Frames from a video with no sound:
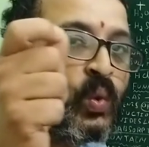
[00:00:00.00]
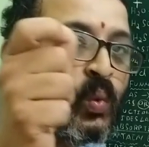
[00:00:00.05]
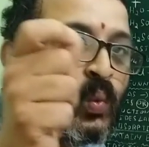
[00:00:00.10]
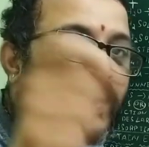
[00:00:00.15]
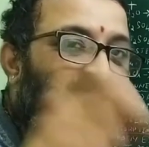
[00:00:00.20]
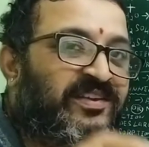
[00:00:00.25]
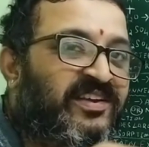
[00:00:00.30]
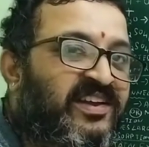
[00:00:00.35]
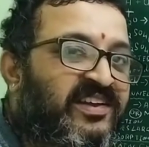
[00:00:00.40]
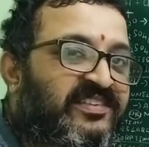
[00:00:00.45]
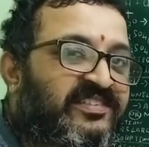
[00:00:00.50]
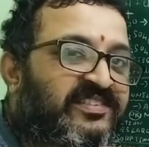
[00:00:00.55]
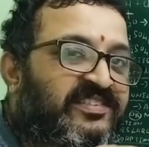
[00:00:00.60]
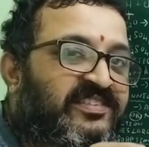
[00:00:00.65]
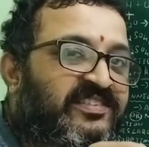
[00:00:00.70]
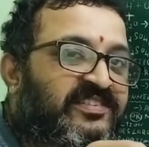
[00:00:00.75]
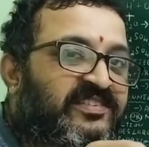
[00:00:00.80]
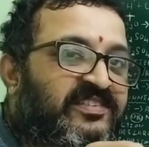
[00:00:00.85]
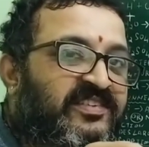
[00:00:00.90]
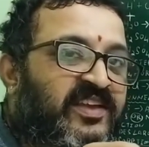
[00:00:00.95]
which
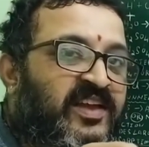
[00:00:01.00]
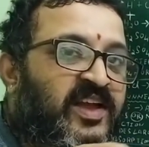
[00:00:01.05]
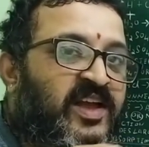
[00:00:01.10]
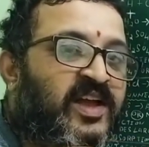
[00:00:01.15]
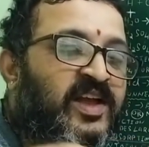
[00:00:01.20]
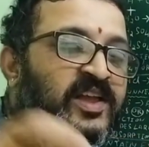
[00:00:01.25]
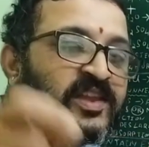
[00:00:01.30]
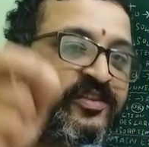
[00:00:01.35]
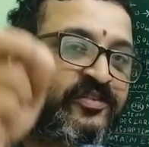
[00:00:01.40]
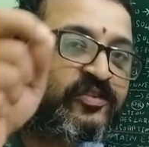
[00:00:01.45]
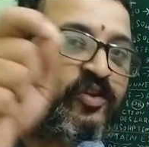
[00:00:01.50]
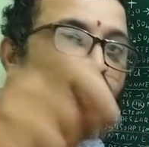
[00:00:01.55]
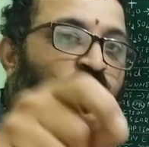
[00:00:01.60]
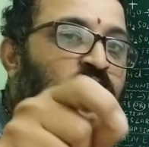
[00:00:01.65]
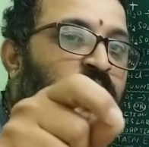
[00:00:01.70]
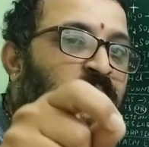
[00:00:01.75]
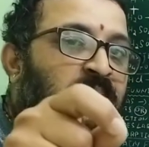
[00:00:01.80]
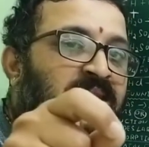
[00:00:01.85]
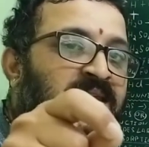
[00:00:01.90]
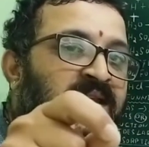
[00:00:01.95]
is
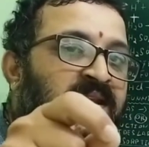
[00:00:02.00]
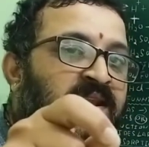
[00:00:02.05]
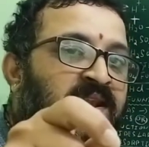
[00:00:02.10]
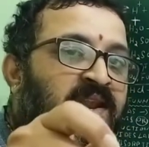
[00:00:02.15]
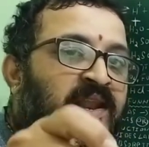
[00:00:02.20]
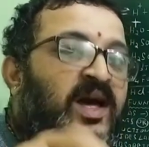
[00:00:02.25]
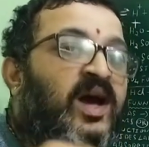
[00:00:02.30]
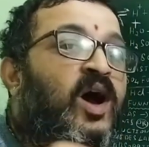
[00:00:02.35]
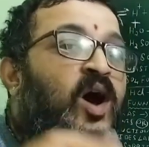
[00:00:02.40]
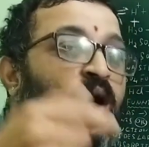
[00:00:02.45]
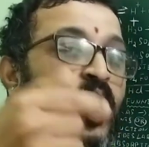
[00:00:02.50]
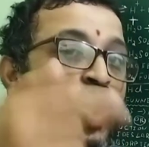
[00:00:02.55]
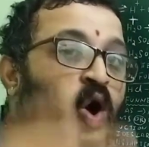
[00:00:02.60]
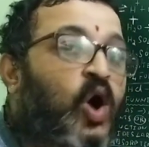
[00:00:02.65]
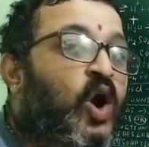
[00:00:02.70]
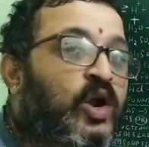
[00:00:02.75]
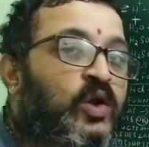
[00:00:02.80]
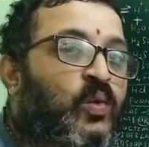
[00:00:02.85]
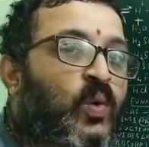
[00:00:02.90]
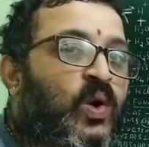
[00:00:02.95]
soluble in
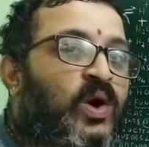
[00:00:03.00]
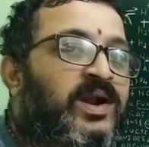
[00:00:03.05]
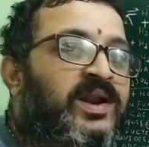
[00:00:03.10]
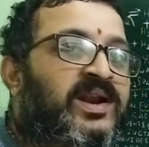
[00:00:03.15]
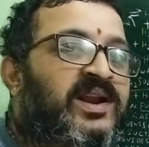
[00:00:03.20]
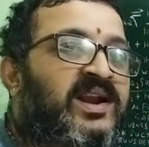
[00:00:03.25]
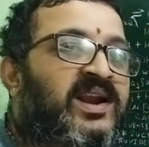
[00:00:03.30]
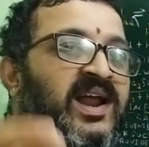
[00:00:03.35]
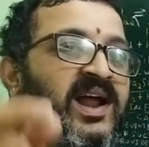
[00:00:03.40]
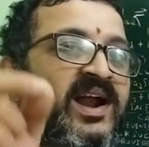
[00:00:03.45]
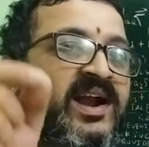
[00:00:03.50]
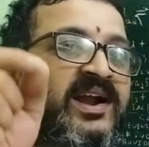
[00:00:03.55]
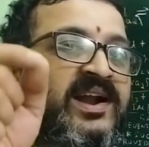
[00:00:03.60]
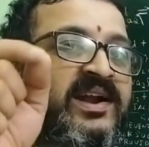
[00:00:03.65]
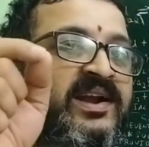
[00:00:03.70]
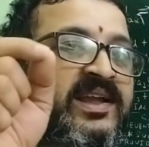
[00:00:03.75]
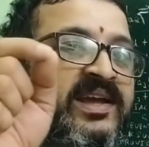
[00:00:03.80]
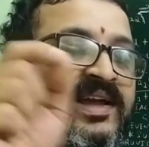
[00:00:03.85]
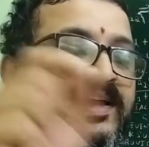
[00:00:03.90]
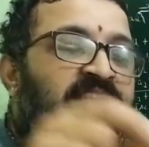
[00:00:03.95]
hot water
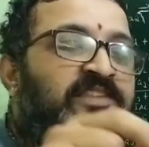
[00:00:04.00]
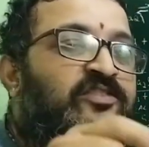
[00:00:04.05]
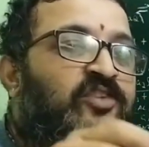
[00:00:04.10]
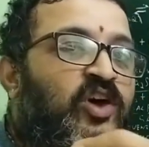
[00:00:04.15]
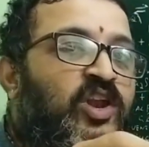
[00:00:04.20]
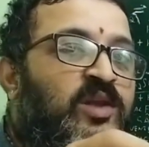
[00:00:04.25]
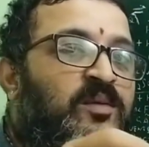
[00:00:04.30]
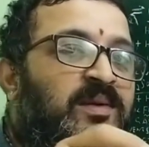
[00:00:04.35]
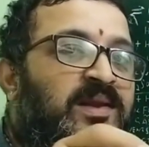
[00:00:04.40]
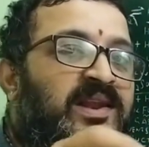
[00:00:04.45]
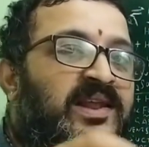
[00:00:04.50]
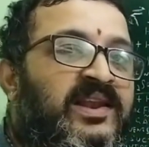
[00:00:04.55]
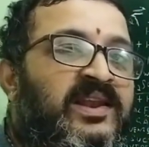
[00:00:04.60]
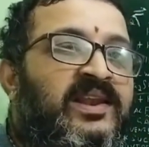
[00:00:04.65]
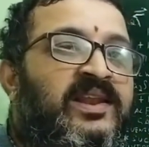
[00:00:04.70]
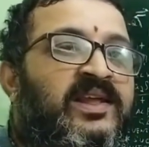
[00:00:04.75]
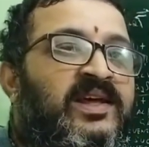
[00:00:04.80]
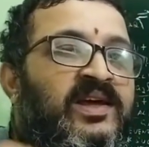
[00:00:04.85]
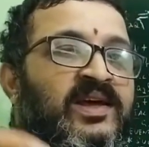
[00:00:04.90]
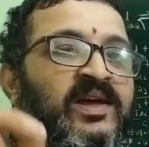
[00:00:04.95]
and insoluble
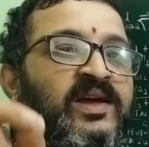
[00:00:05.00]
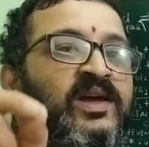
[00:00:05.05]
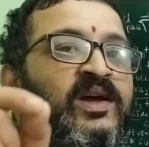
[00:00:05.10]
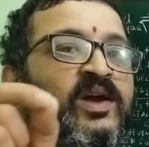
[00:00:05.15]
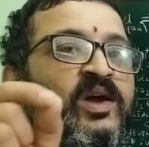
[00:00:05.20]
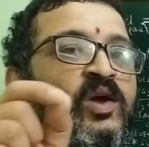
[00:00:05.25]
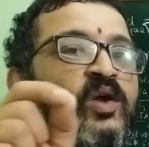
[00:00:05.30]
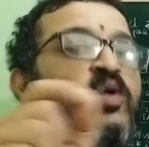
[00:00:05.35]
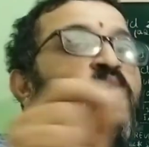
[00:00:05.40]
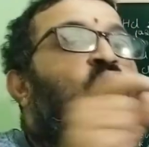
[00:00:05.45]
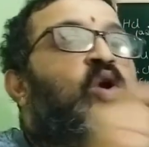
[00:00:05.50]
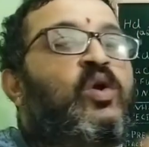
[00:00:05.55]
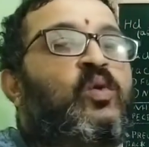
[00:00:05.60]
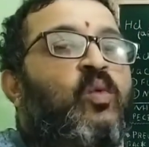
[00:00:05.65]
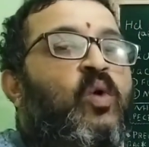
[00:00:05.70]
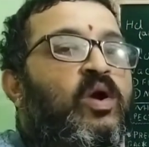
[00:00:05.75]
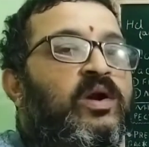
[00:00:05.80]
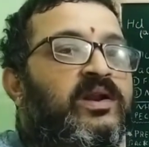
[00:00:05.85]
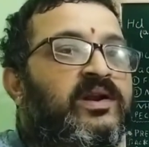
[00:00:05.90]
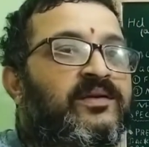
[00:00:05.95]
in cold
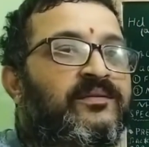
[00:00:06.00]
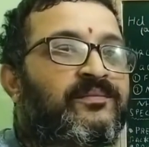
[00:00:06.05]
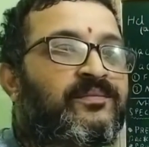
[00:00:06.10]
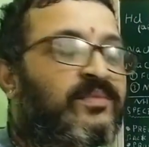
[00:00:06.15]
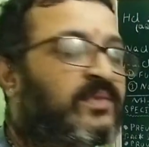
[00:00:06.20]
water.